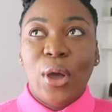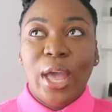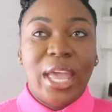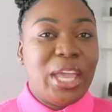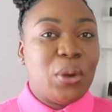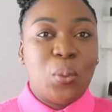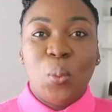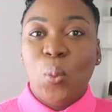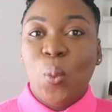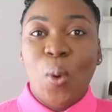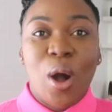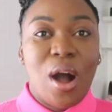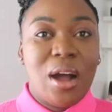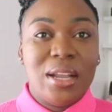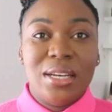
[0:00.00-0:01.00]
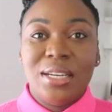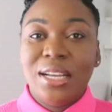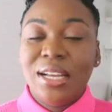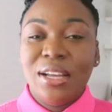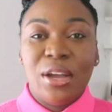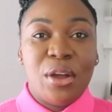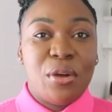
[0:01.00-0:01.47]
in
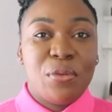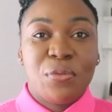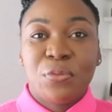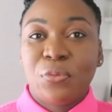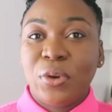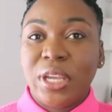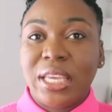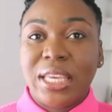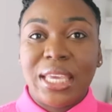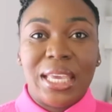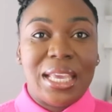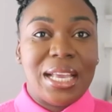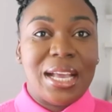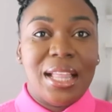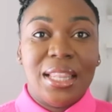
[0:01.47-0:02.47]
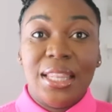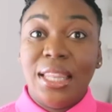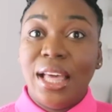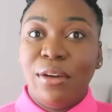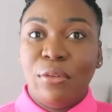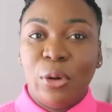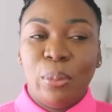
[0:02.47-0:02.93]
one freaking
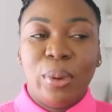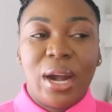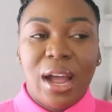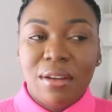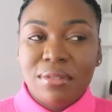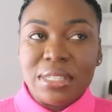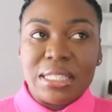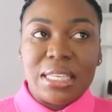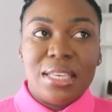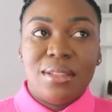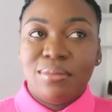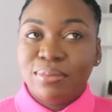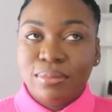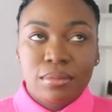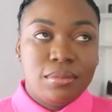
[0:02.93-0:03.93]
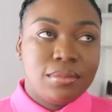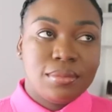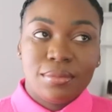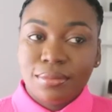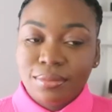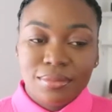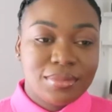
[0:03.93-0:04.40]
level, but obviously
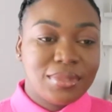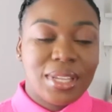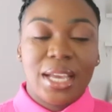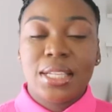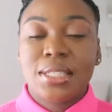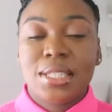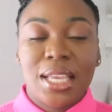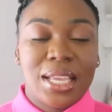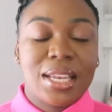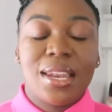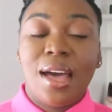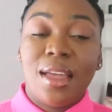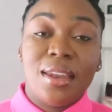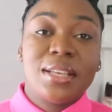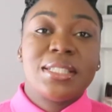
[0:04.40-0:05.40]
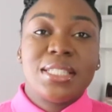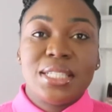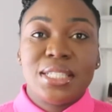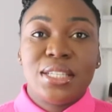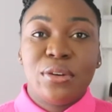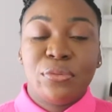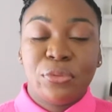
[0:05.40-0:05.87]
that's like
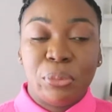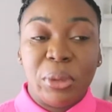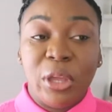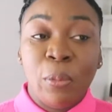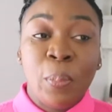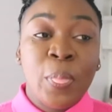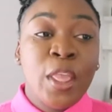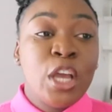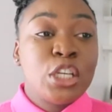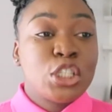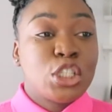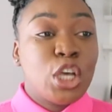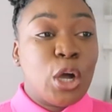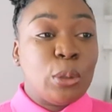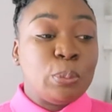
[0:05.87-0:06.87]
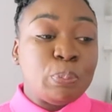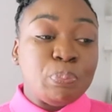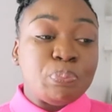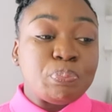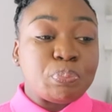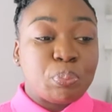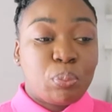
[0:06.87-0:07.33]
non-existent for me. So
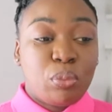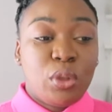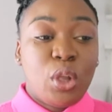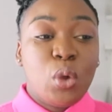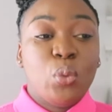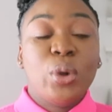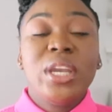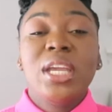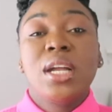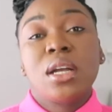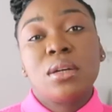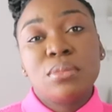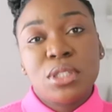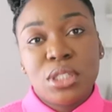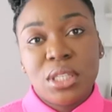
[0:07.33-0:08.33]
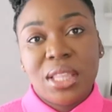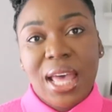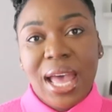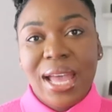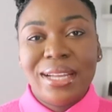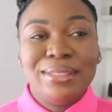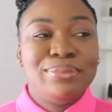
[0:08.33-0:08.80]
when it comes to
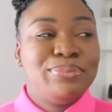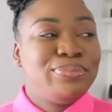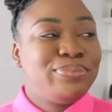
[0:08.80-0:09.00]
that,